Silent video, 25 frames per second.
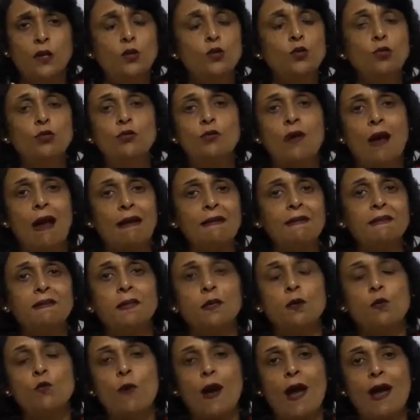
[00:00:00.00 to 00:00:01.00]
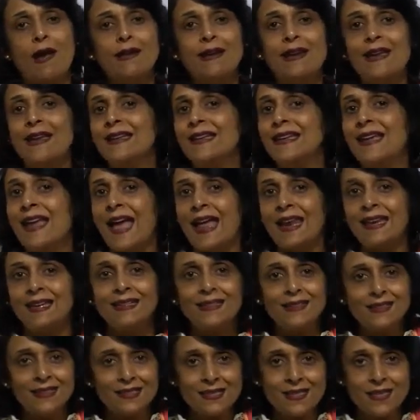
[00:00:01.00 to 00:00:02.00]
do not require any
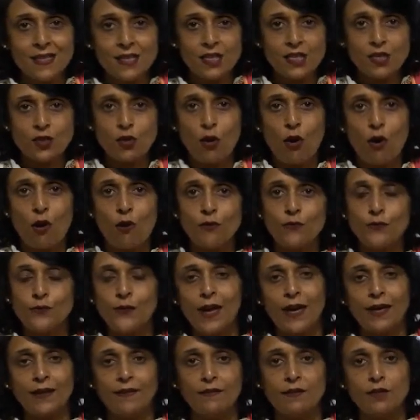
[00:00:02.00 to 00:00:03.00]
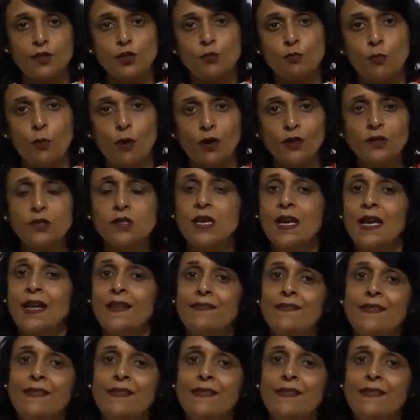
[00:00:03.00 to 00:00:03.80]
analysis of that response,